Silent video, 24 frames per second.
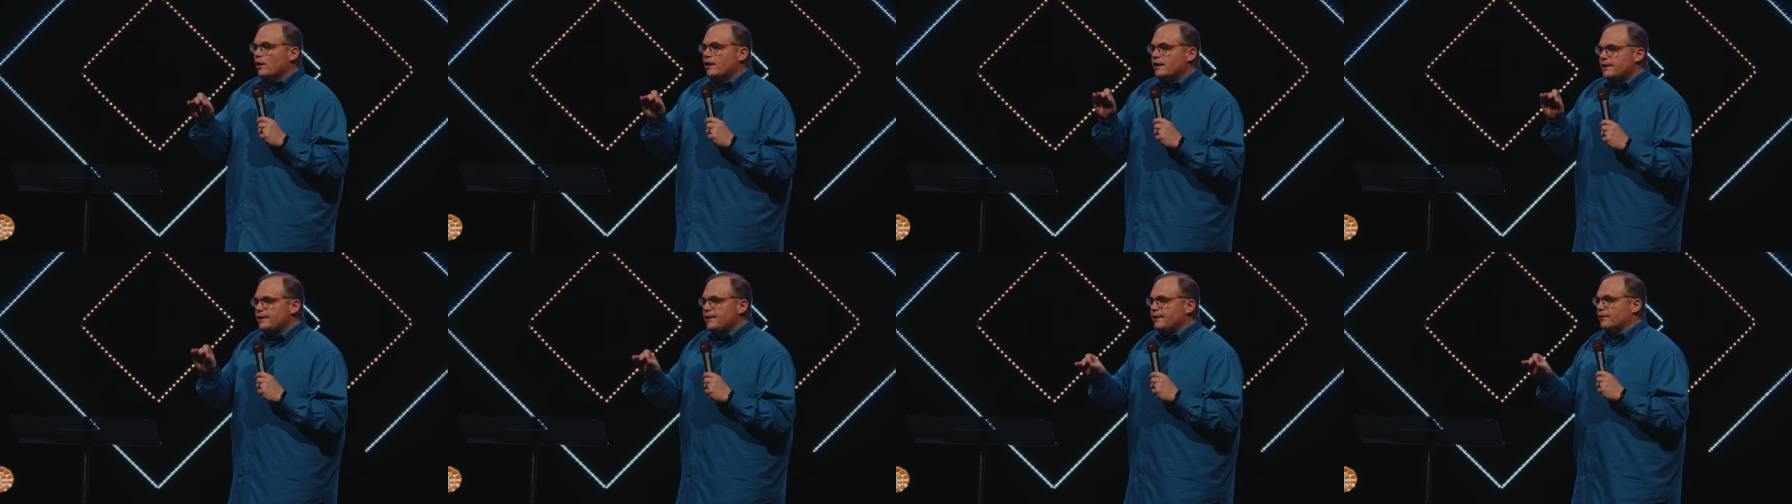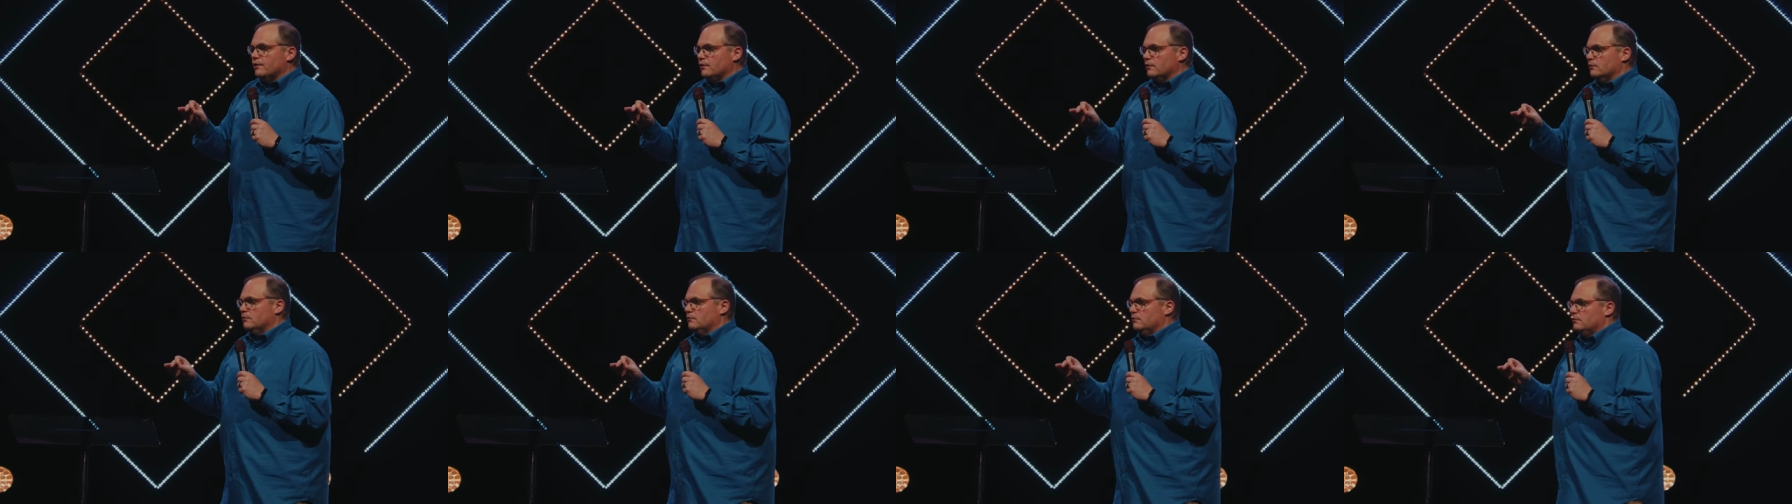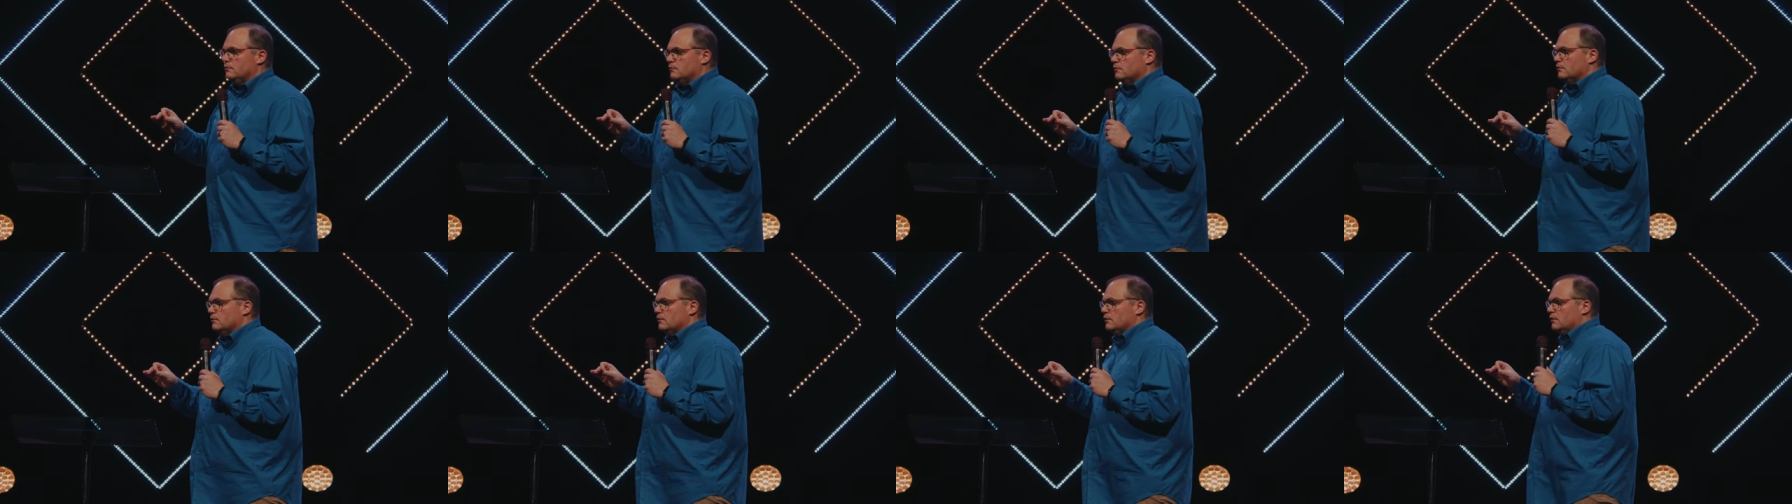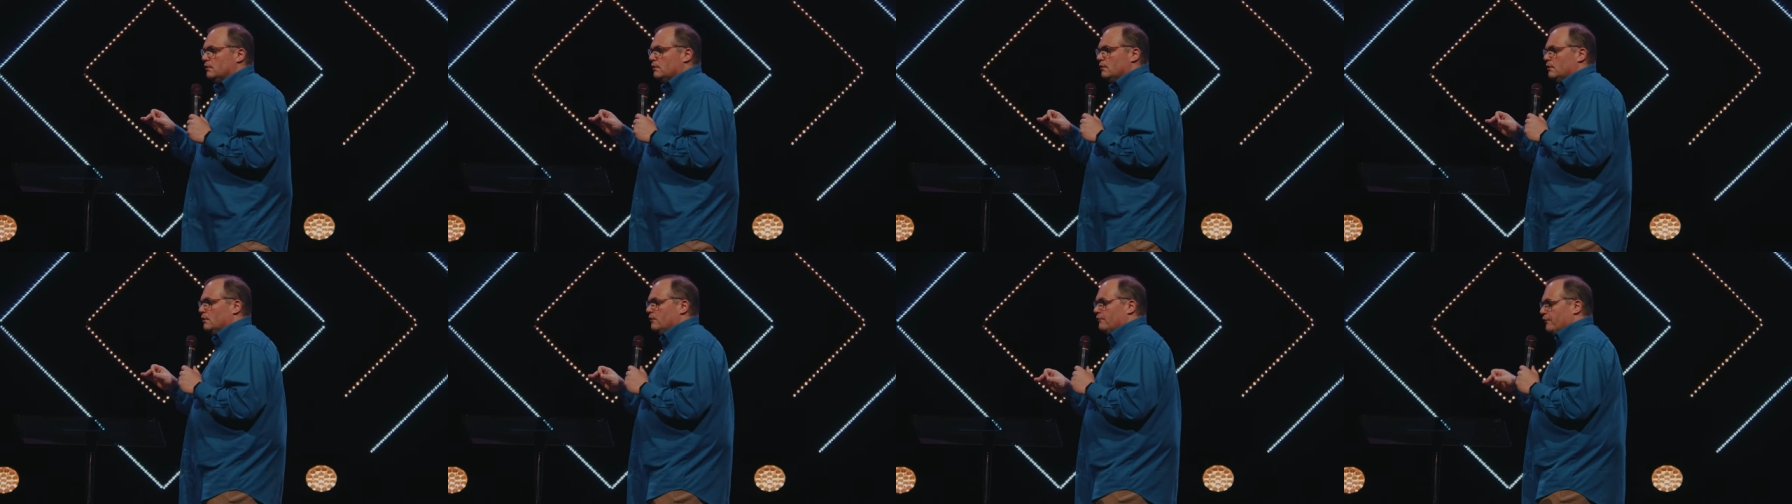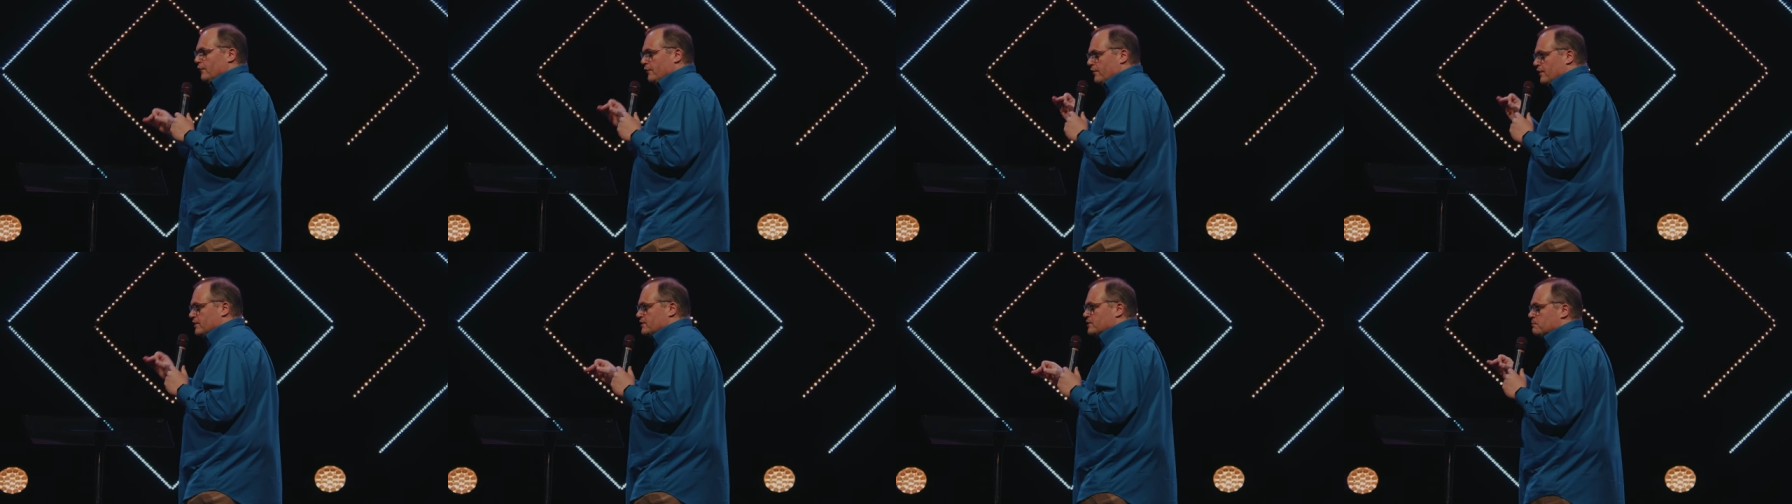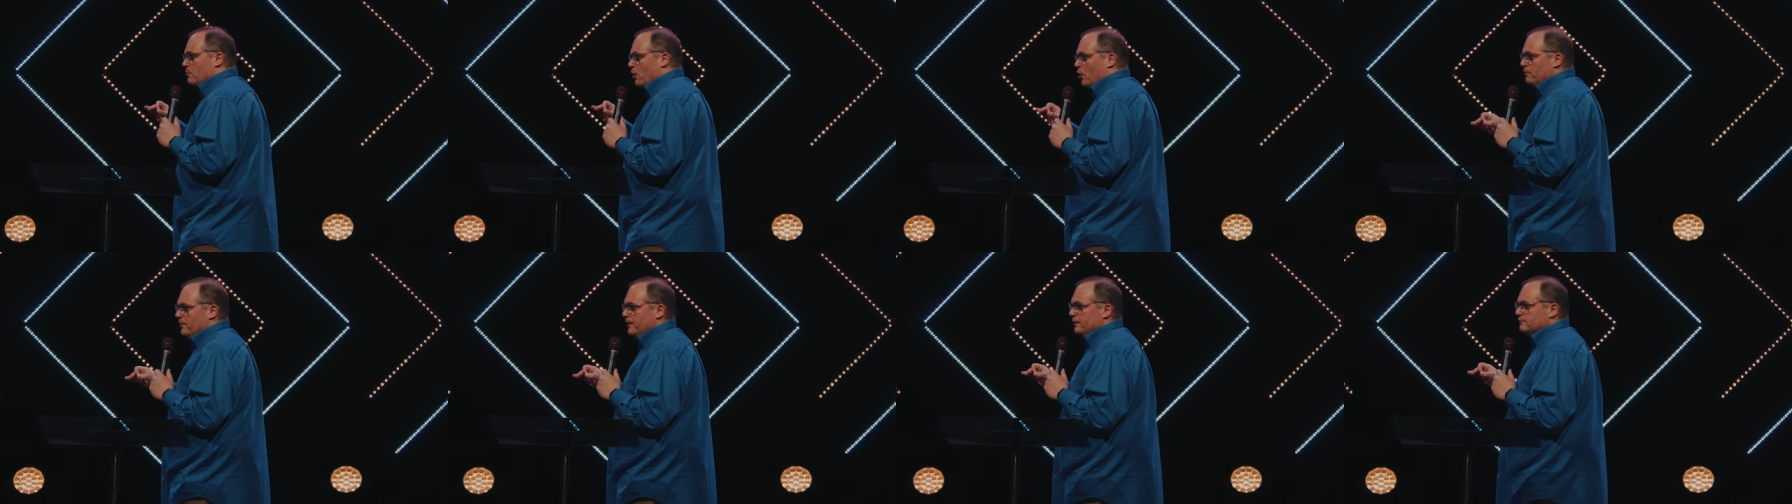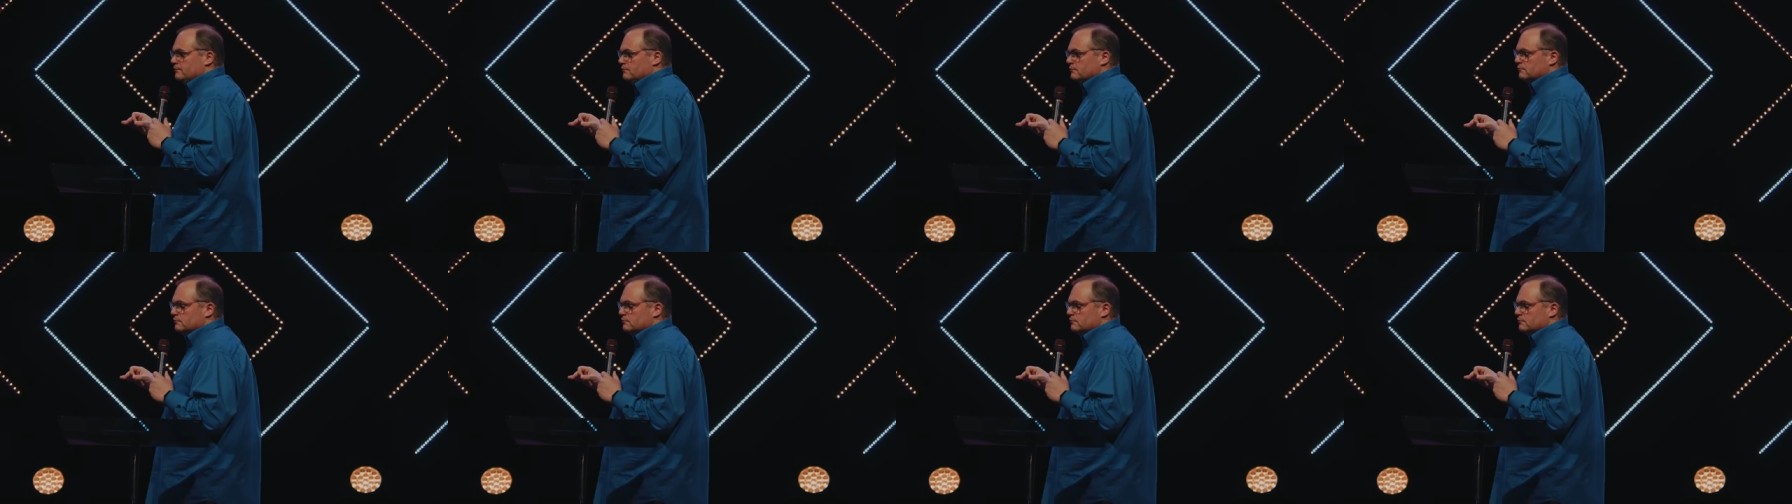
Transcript: here for this moment.